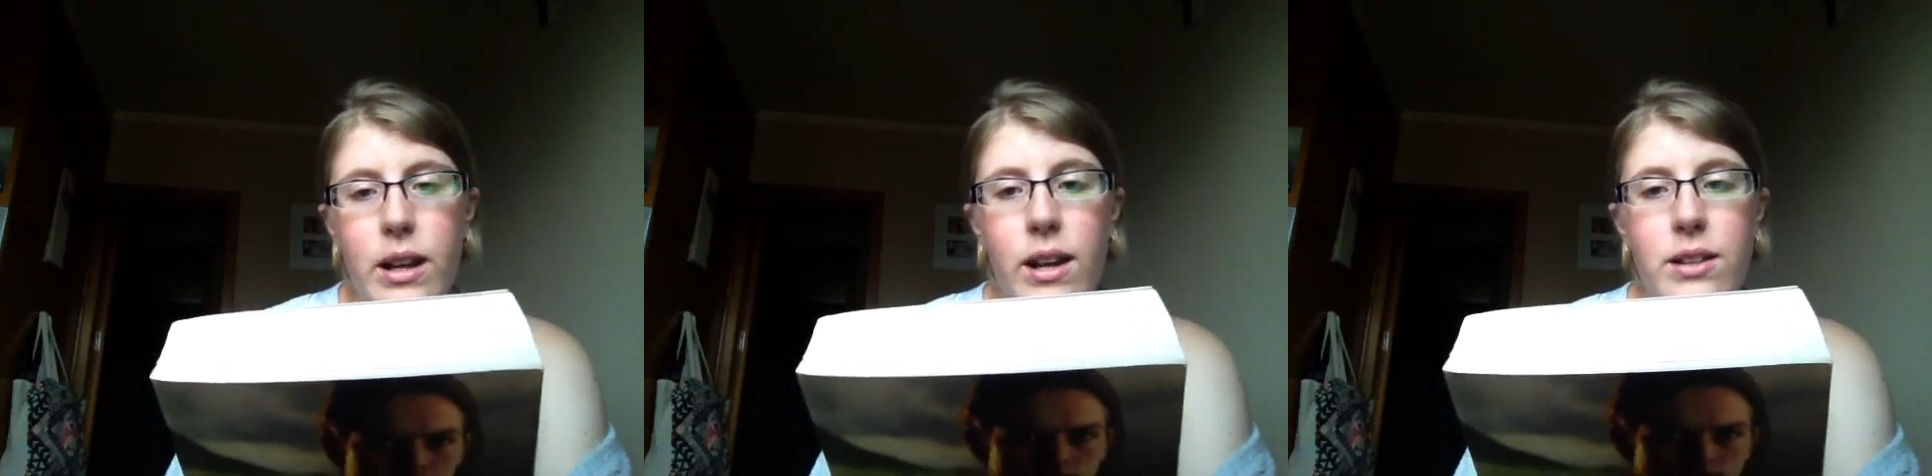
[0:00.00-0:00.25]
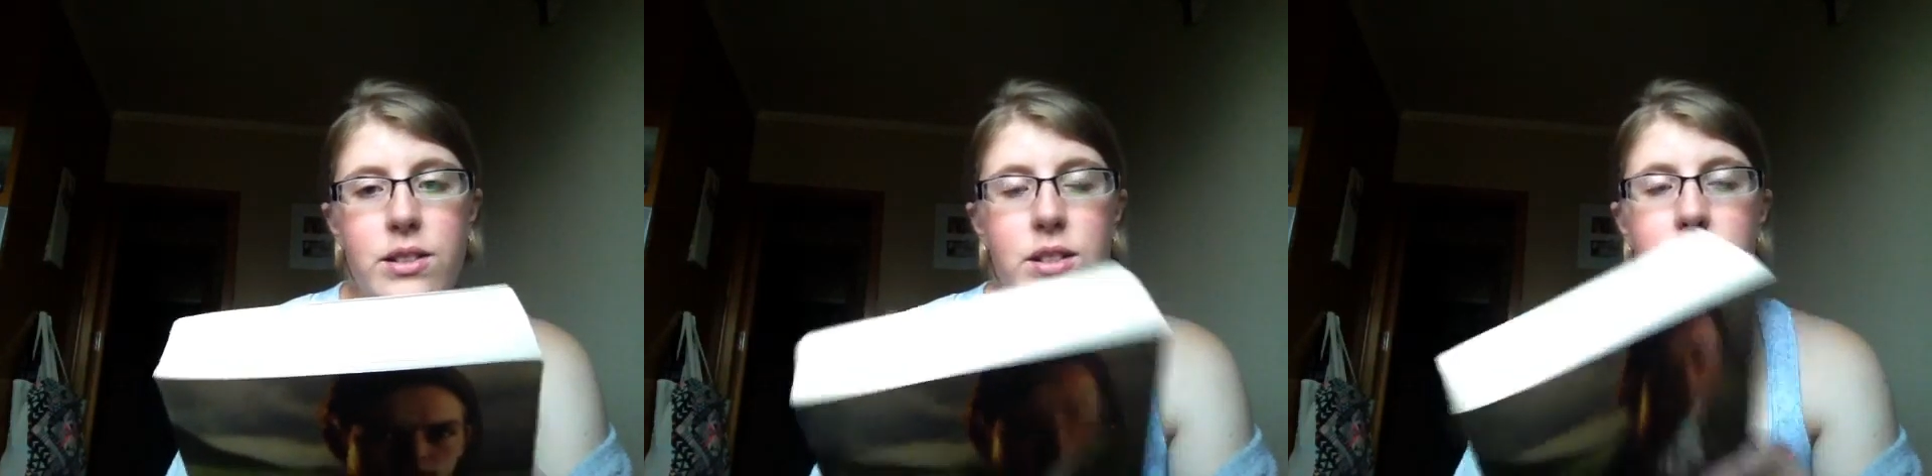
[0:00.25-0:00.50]

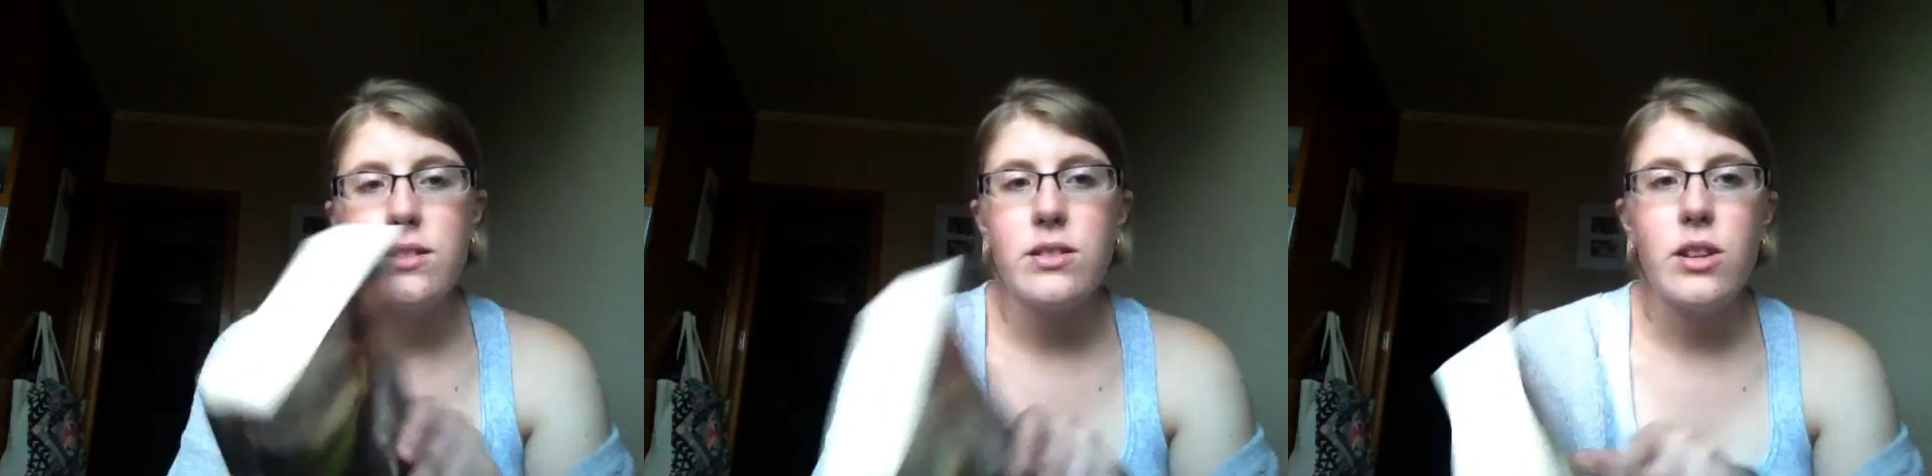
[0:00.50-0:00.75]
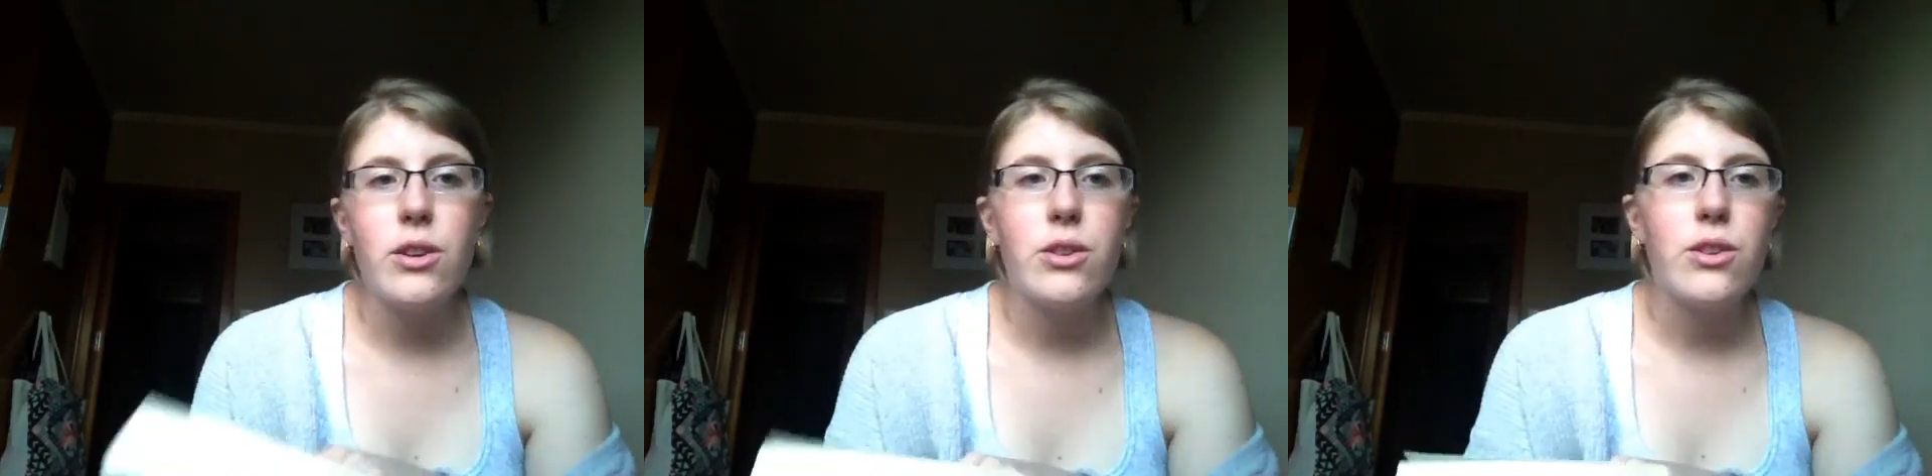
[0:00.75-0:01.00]
it's just
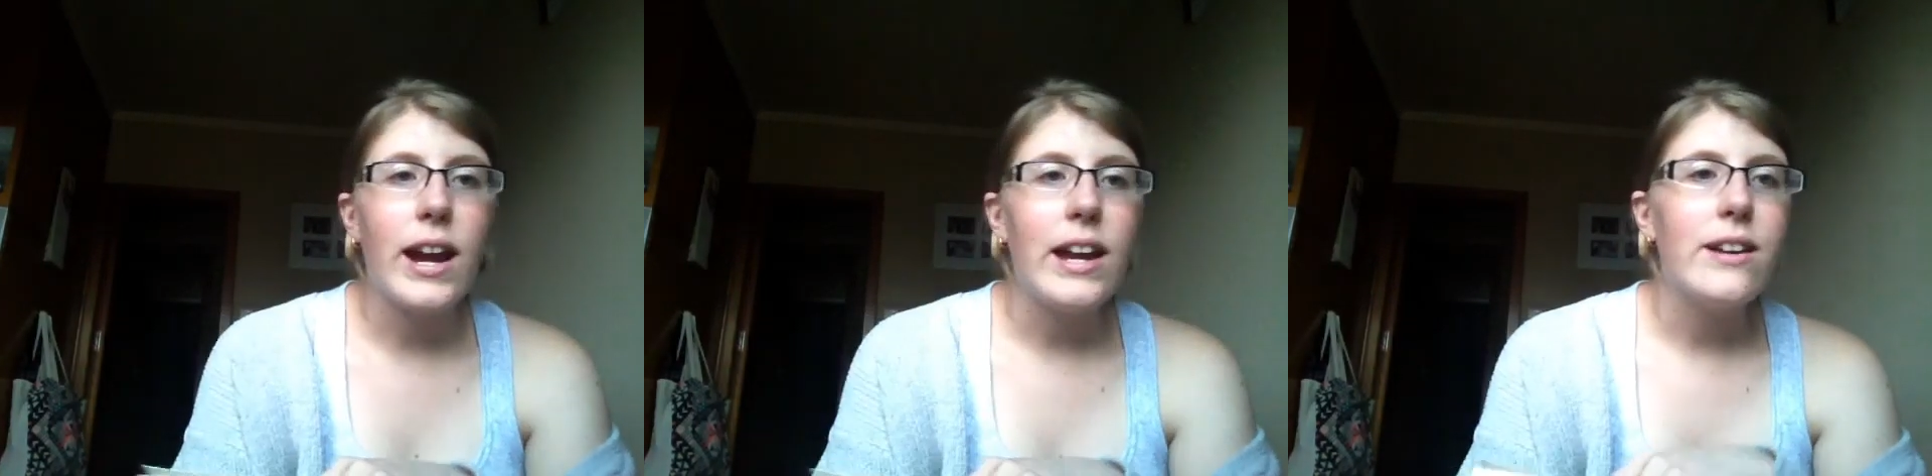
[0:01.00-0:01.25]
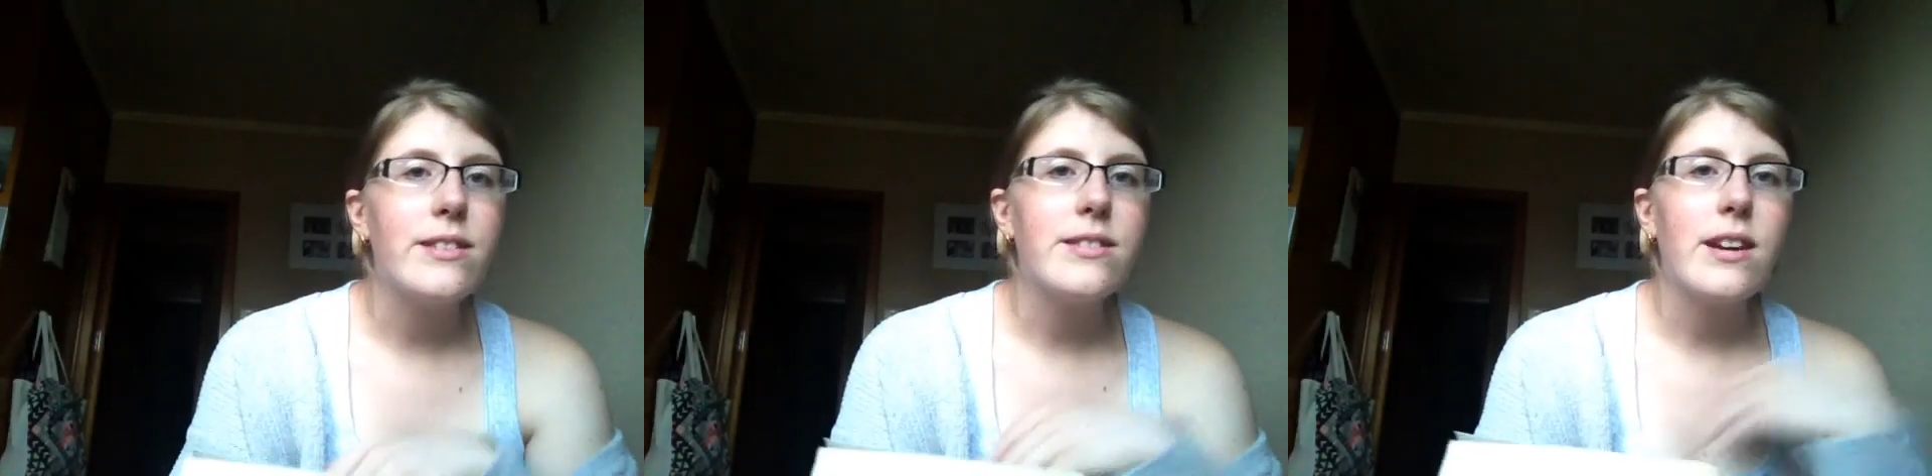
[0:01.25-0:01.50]
so great.
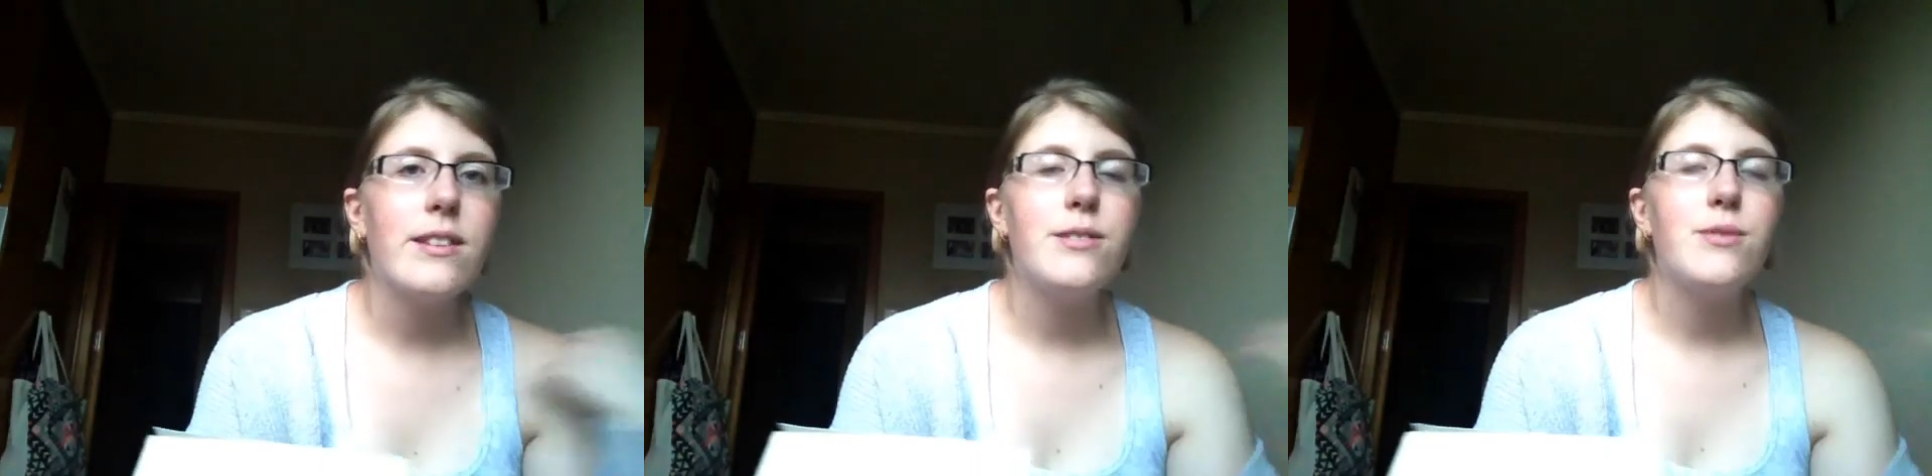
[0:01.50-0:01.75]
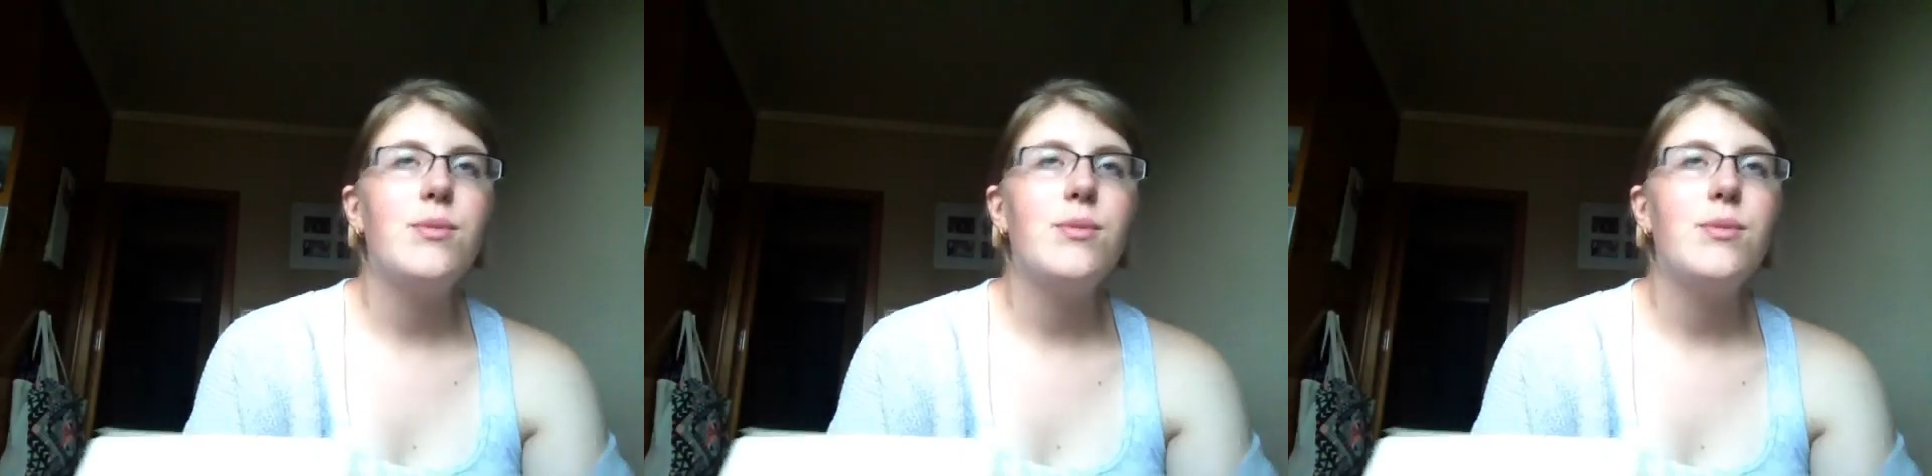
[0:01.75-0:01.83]
It's